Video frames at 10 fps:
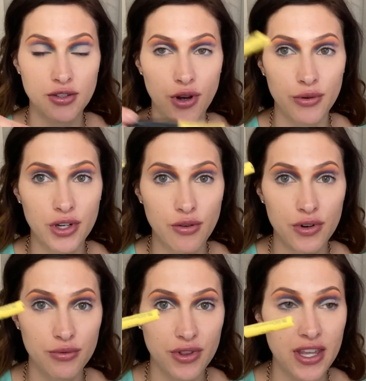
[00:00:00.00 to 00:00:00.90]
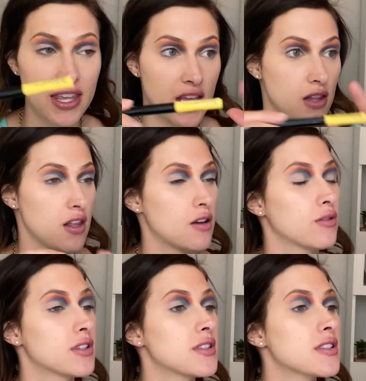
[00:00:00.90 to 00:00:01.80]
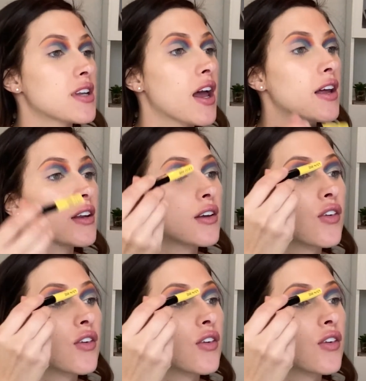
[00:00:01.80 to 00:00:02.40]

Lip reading: So I want to go in with a yellow instead